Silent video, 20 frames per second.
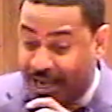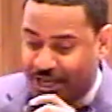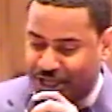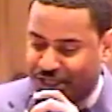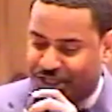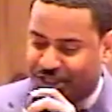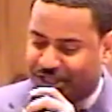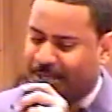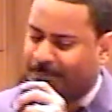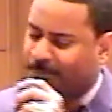You
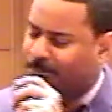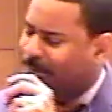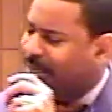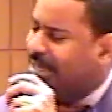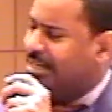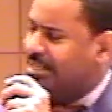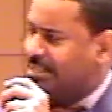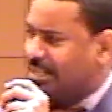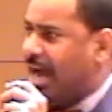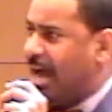see,
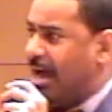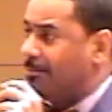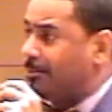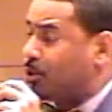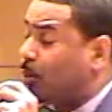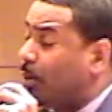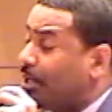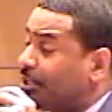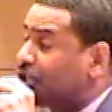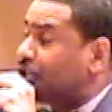many times
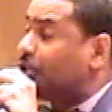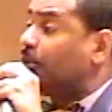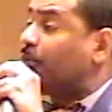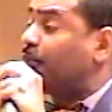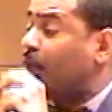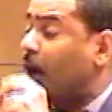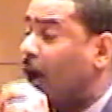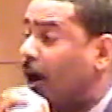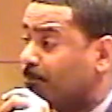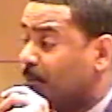what you
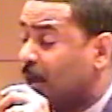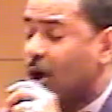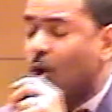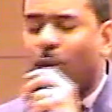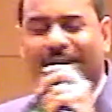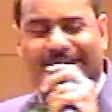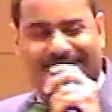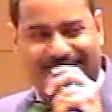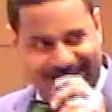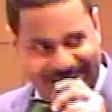thought
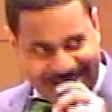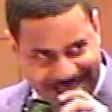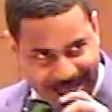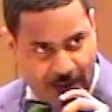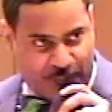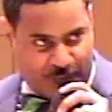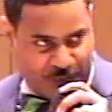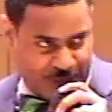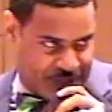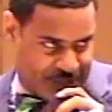was a
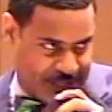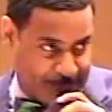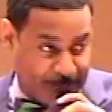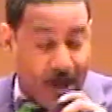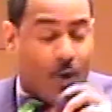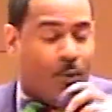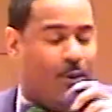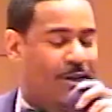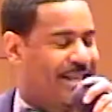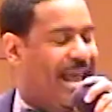deficit
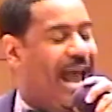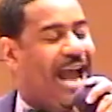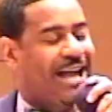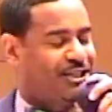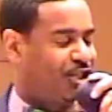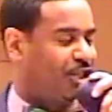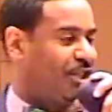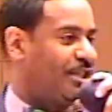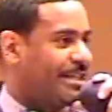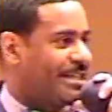was
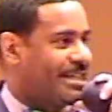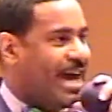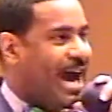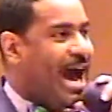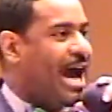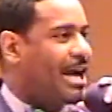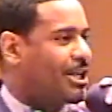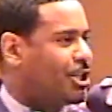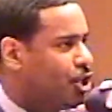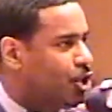actually
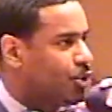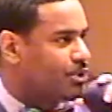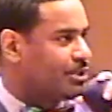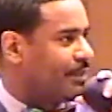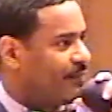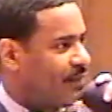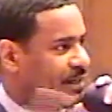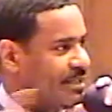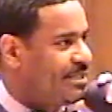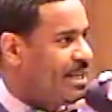God using
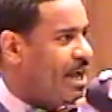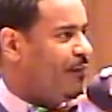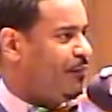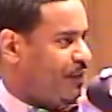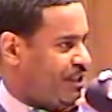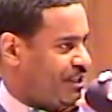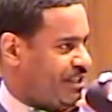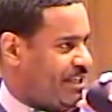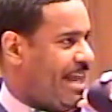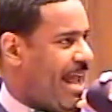the
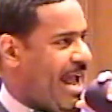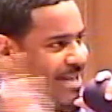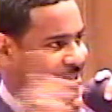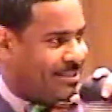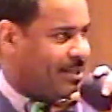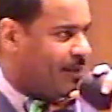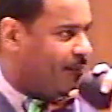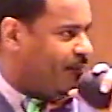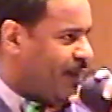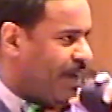deficit as
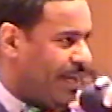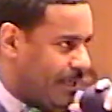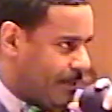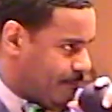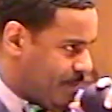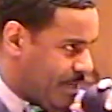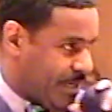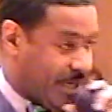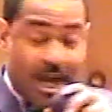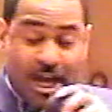
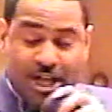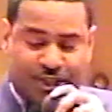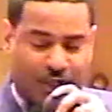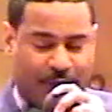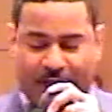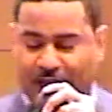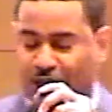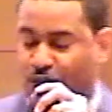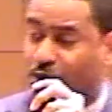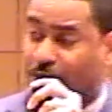development so
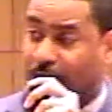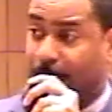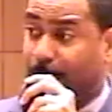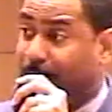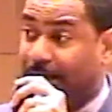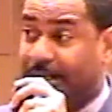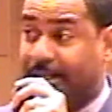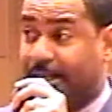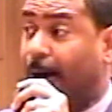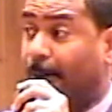that you can
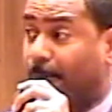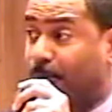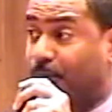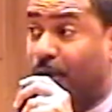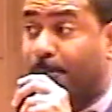become the